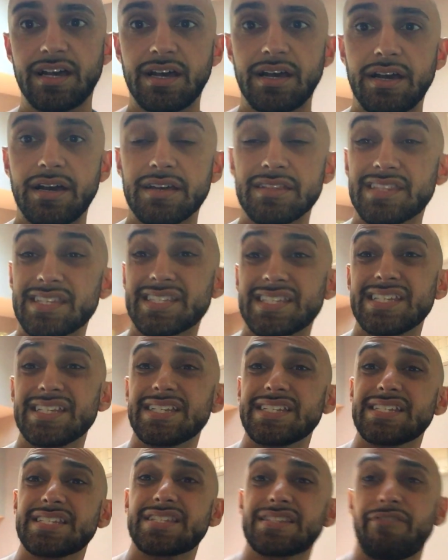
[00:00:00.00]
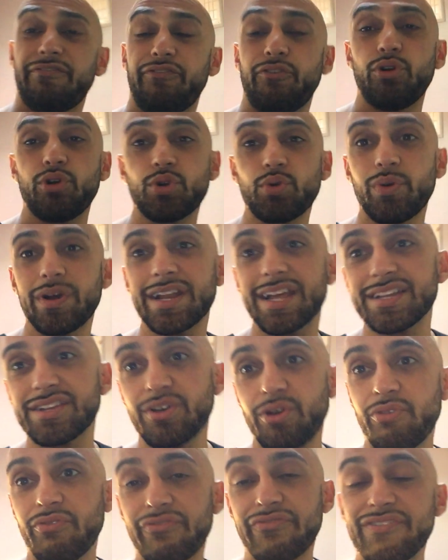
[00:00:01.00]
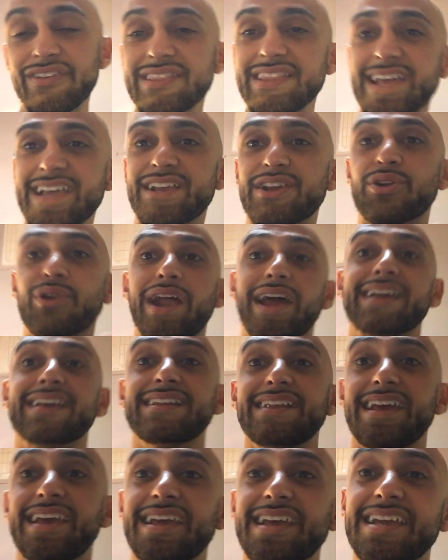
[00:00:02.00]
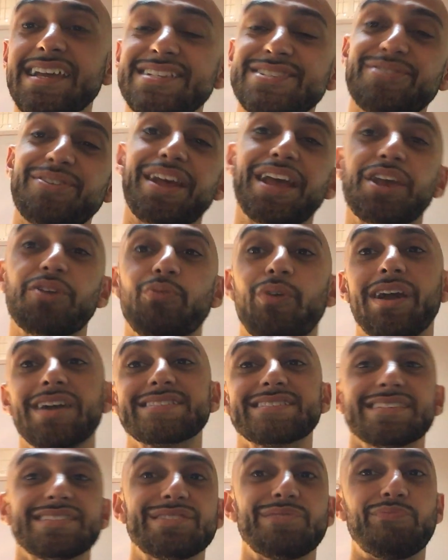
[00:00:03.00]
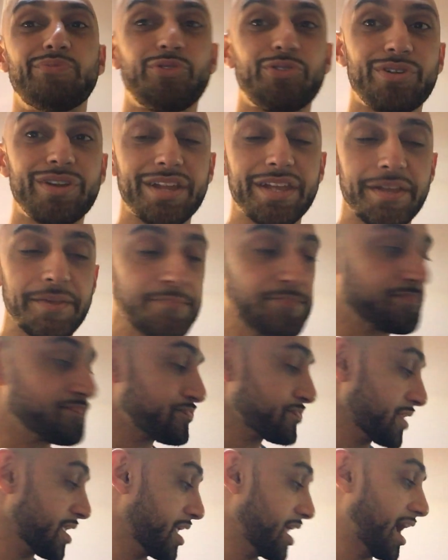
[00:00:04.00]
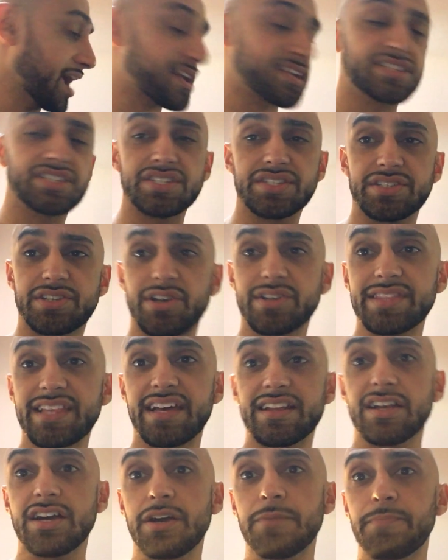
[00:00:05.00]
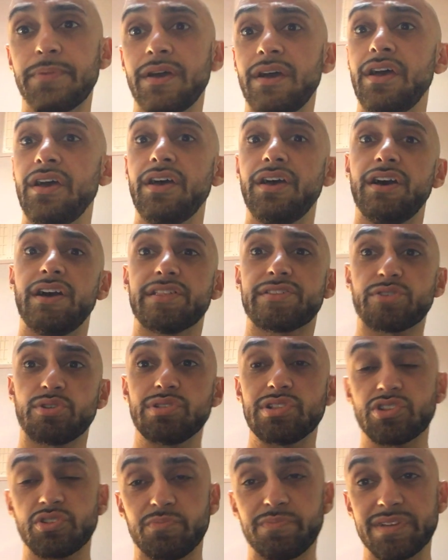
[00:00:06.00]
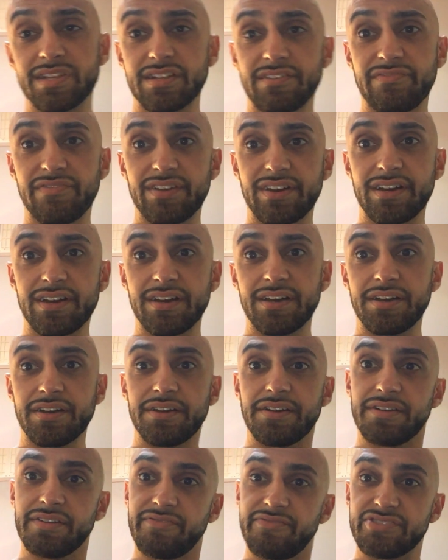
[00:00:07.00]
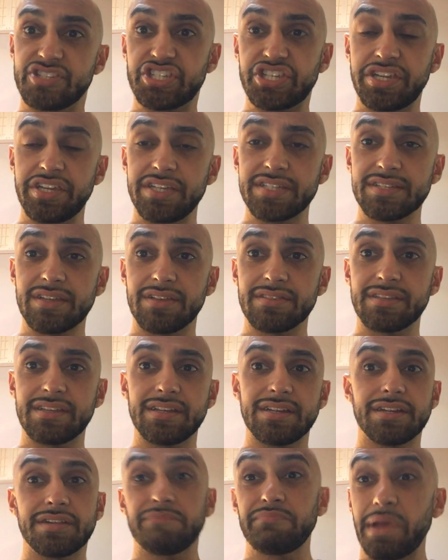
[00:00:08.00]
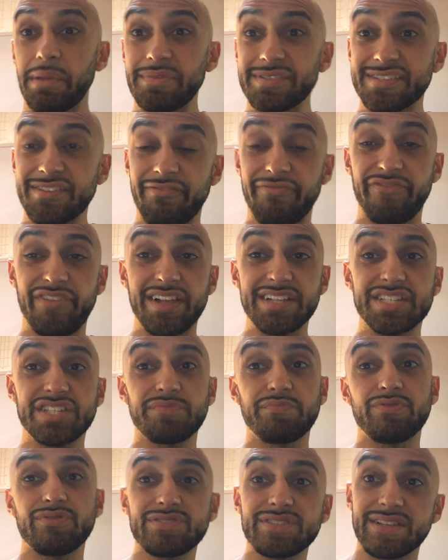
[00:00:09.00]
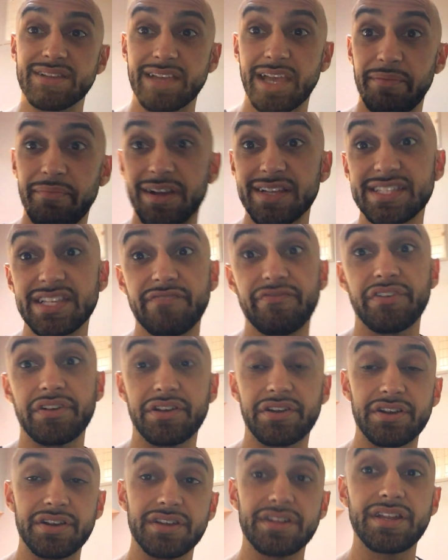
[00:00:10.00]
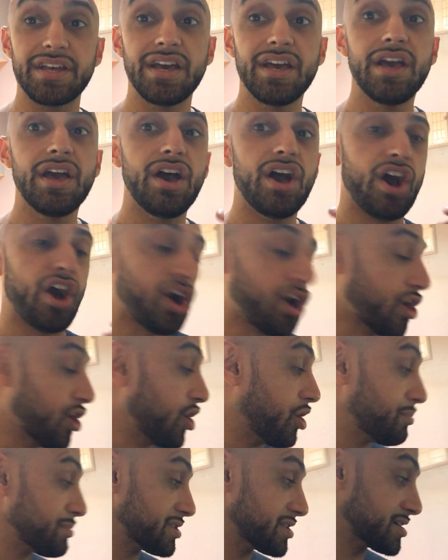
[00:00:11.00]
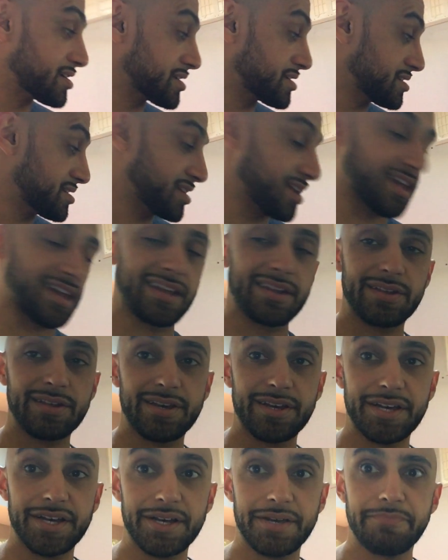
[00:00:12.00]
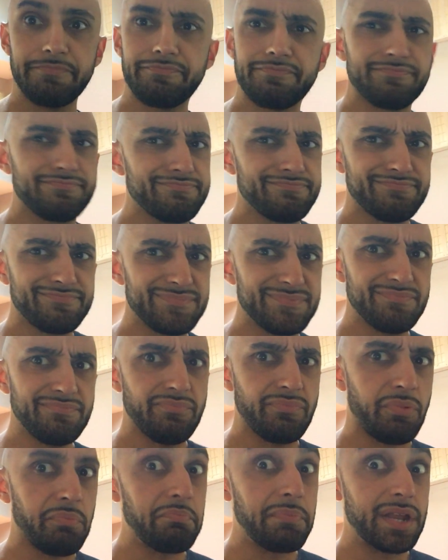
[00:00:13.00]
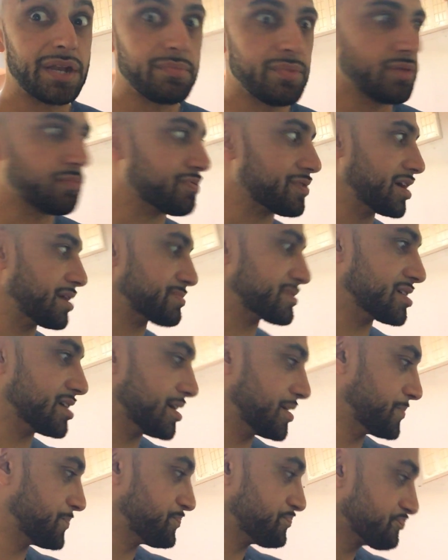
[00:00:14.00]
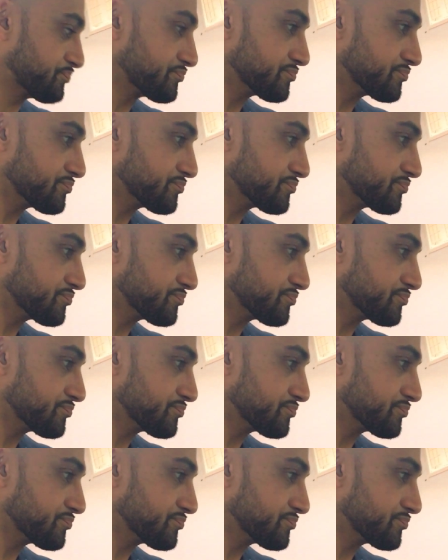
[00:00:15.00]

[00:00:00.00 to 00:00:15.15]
Uh, this is for when I don't feel like cracking eggs or egg whites in the morning. I could just cook that up, throw a little bit of uh, cheese on there, maybe some vegetables, and get myself a good omelet and um, minimal prep time.